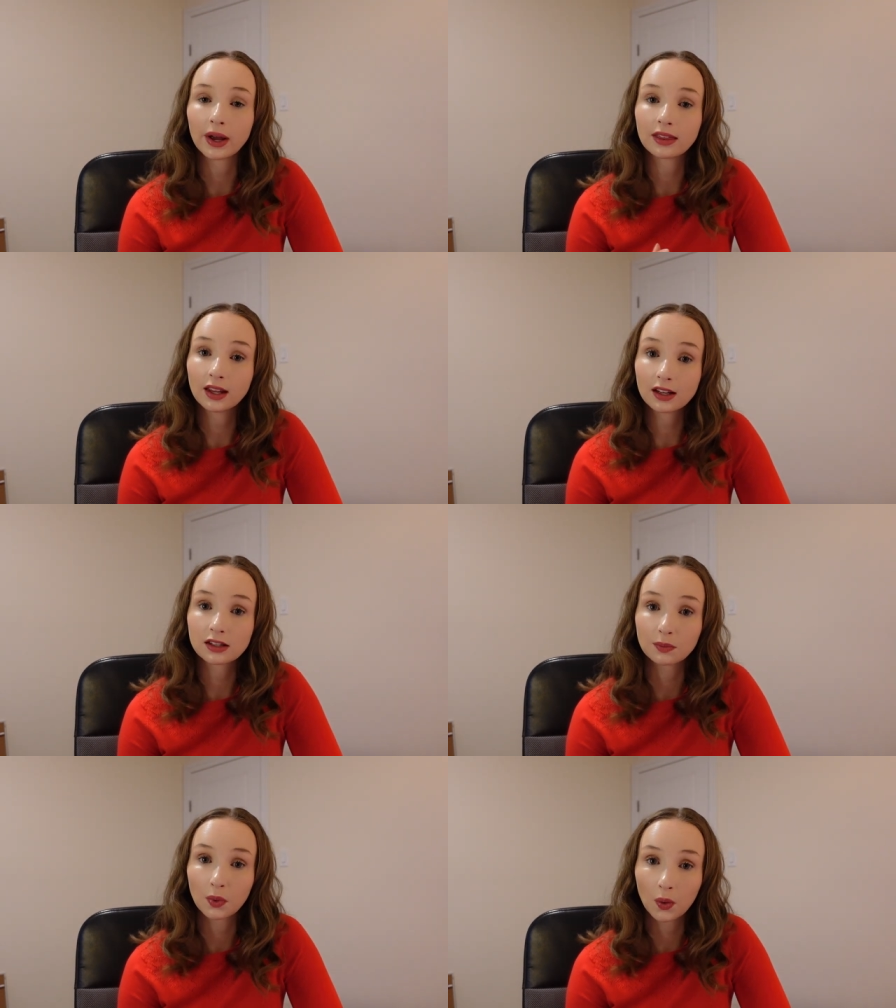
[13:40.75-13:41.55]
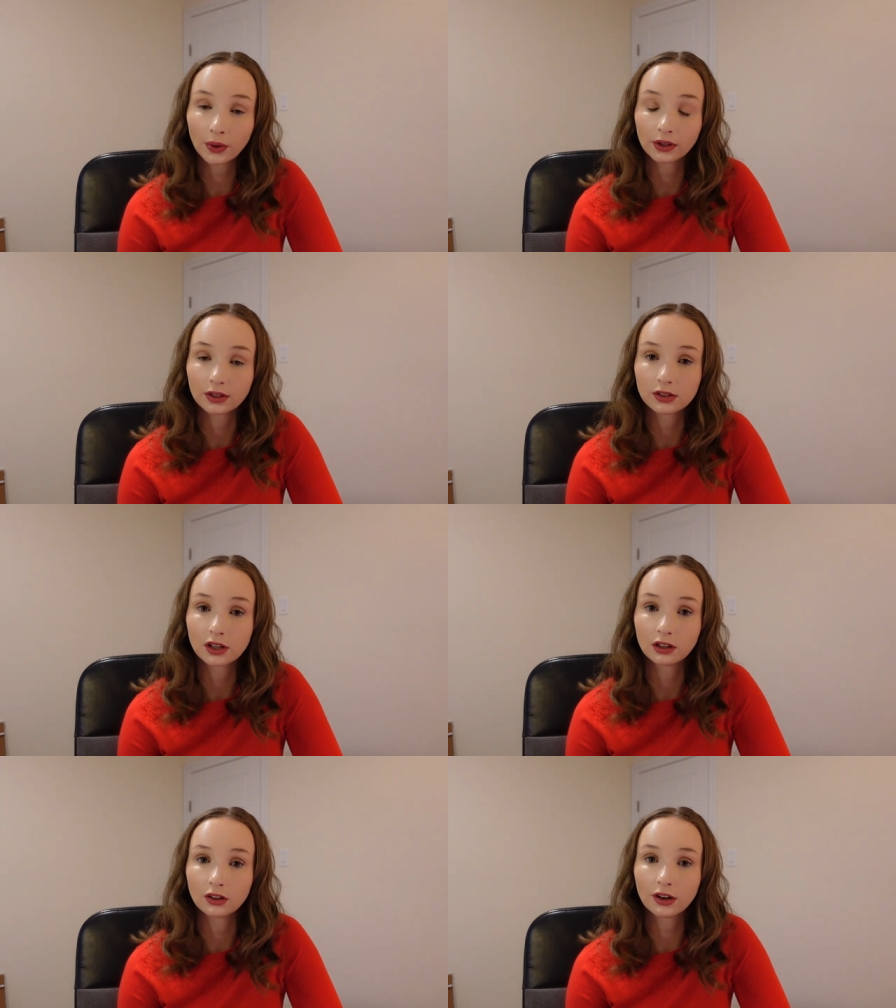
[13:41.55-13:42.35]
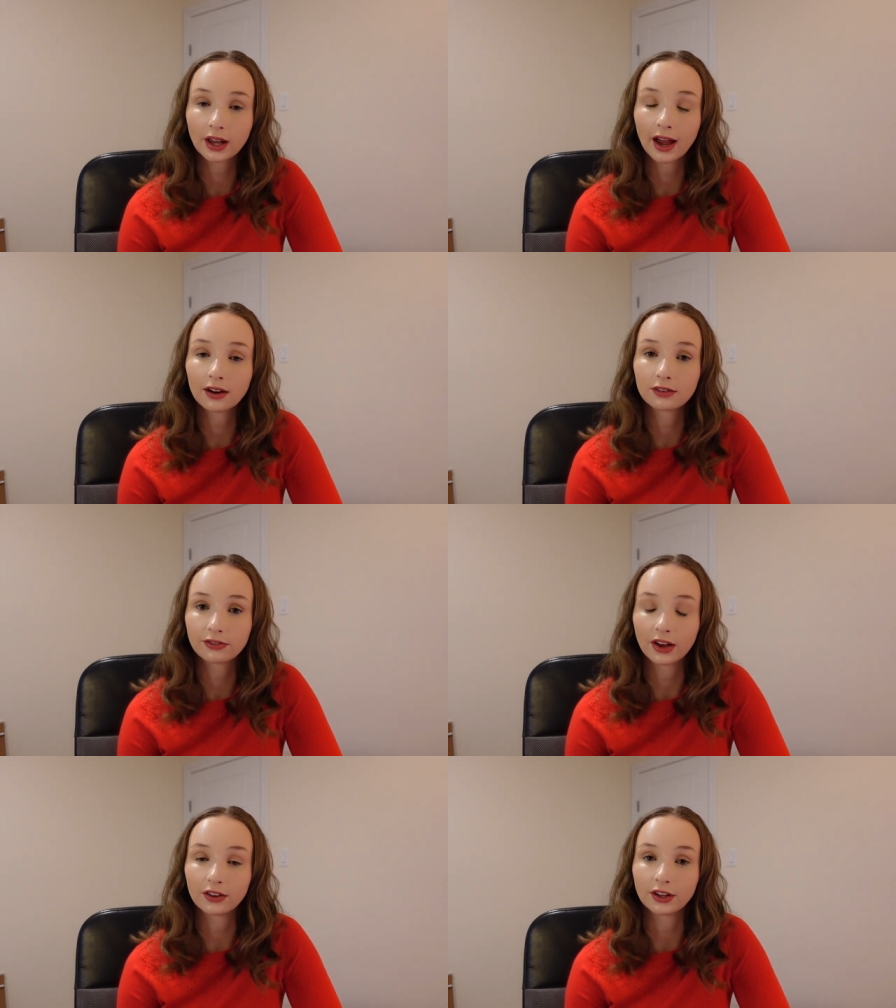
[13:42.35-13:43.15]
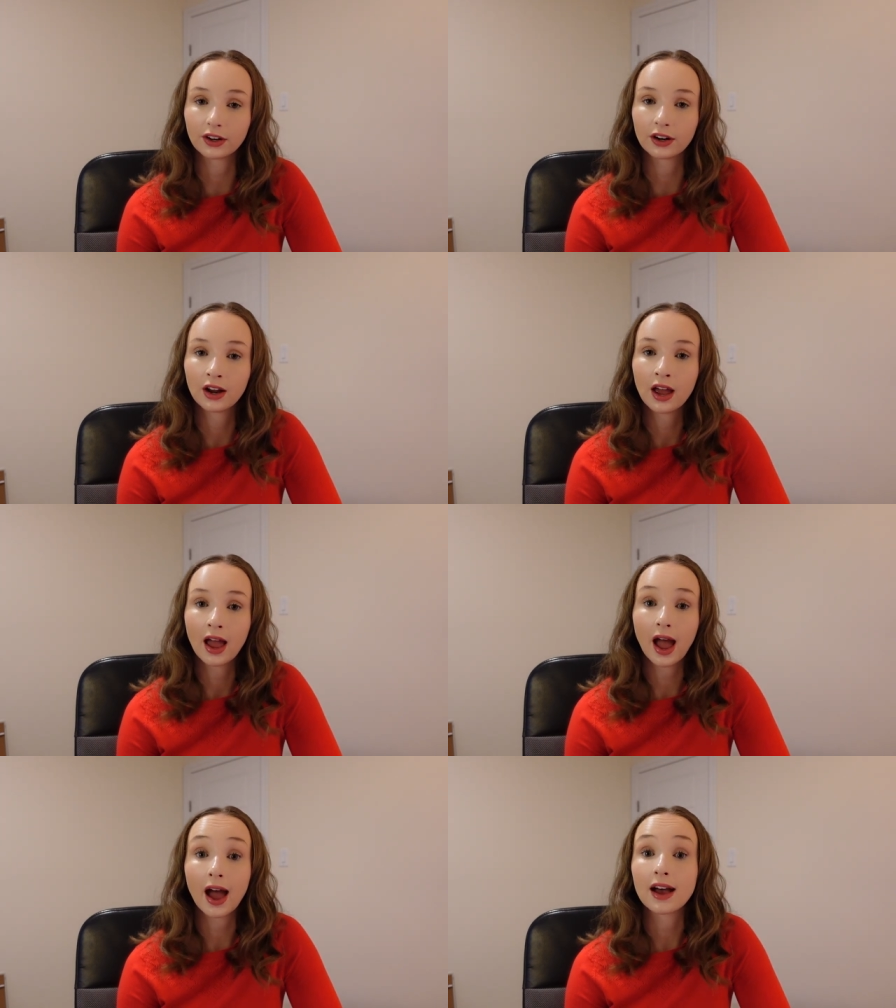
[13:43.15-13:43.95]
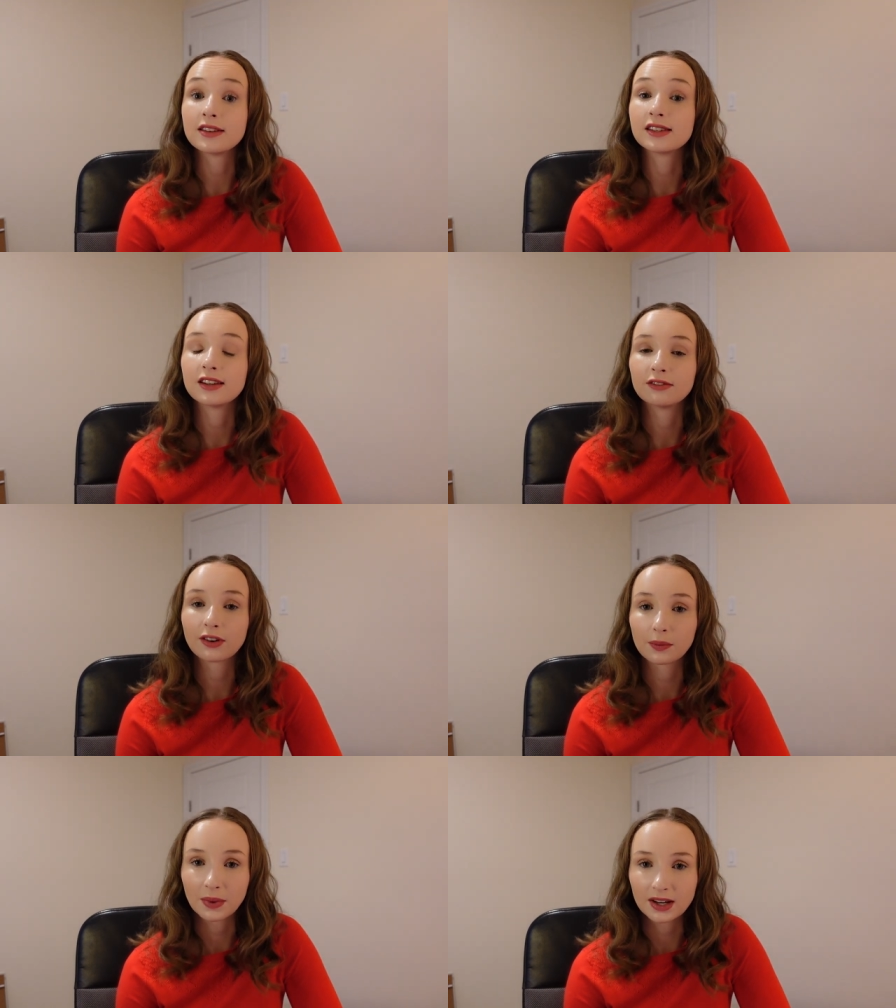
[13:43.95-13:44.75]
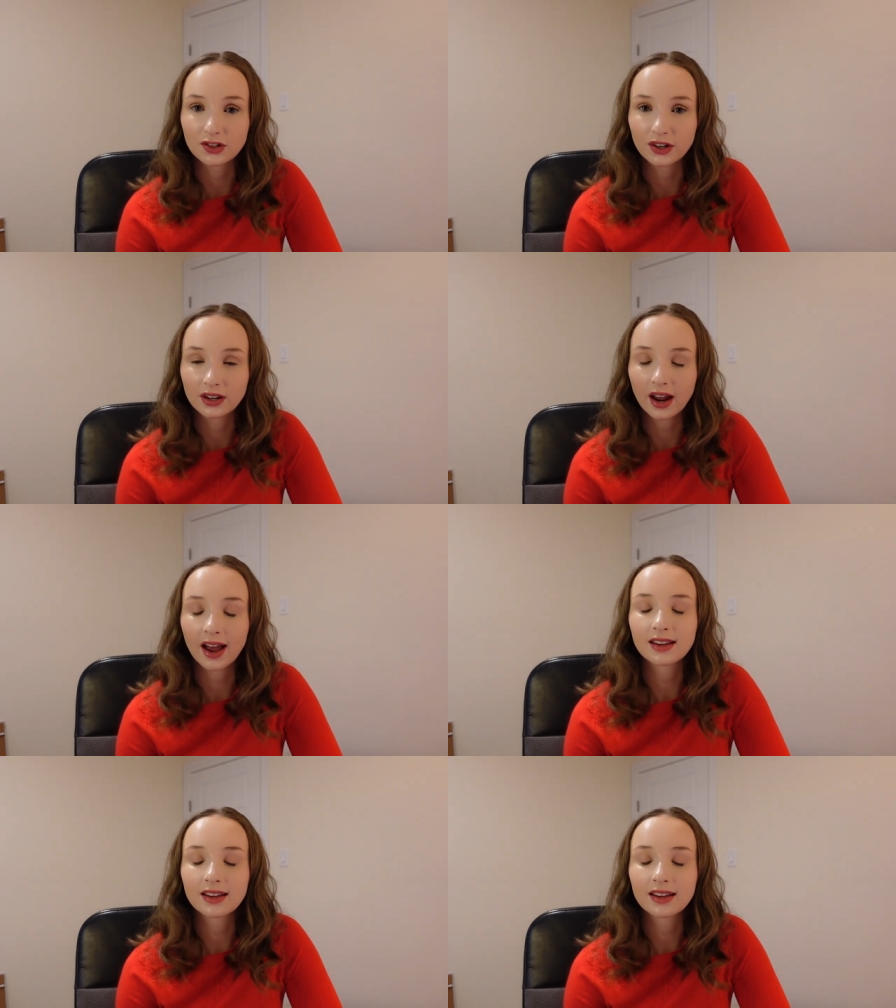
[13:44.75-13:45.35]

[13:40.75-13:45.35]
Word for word: I think it's important to look at failure as information.